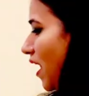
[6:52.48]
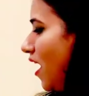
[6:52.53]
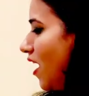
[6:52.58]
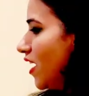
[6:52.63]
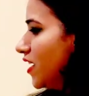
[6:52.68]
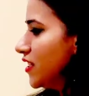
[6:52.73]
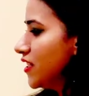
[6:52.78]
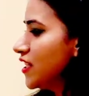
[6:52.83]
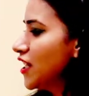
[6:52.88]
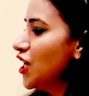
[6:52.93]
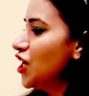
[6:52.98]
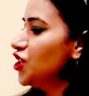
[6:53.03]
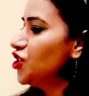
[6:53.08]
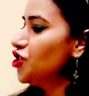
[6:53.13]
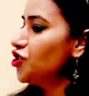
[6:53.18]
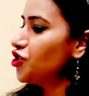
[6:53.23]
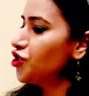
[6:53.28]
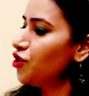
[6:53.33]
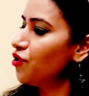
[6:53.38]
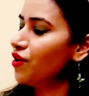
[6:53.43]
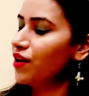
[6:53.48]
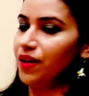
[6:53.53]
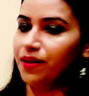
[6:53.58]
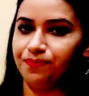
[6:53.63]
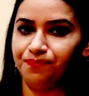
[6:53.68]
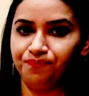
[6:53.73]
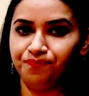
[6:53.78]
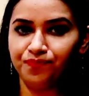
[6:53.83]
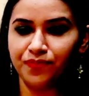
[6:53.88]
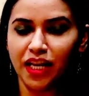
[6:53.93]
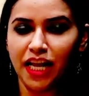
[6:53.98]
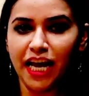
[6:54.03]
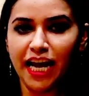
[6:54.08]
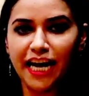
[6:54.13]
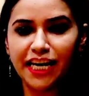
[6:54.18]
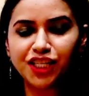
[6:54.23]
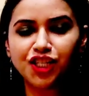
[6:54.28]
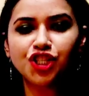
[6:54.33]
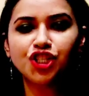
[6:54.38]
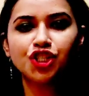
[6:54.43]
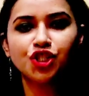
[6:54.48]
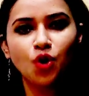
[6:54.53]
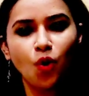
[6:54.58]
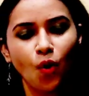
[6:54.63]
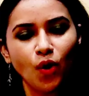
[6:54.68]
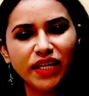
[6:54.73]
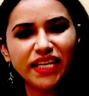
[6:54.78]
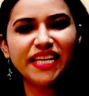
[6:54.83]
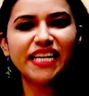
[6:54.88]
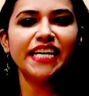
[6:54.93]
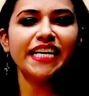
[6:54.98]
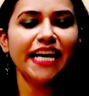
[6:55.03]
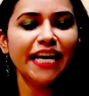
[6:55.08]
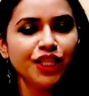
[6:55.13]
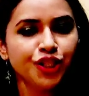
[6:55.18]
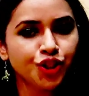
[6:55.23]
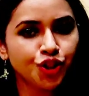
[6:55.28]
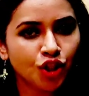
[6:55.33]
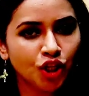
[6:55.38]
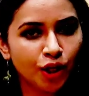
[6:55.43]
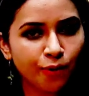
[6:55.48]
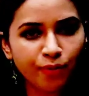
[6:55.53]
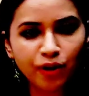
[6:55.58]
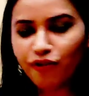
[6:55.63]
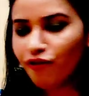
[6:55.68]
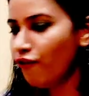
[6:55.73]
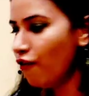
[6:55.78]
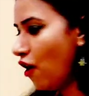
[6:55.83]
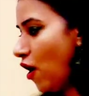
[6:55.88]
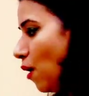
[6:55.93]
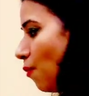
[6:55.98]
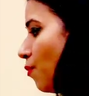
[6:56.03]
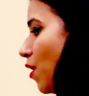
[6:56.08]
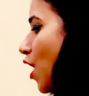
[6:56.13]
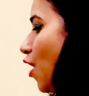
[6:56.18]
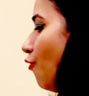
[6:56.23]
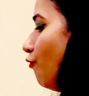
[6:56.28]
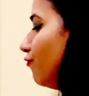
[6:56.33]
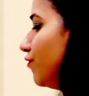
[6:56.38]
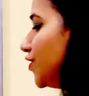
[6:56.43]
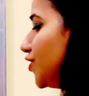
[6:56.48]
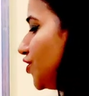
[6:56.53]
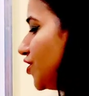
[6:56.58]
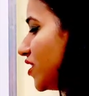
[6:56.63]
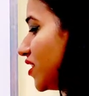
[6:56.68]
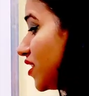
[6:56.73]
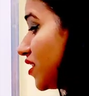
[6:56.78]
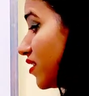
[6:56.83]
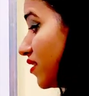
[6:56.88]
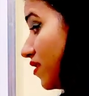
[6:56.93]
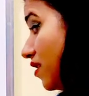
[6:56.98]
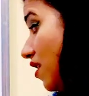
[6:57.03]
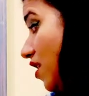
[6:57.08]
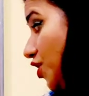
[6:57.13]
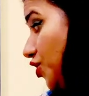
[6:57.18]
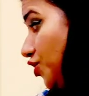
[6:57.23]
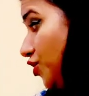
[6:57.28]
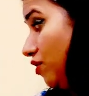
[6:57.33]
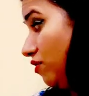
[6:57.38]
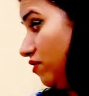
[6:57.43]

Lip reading: plants, the sugar, it is stored in an insoluble form, which is a starch.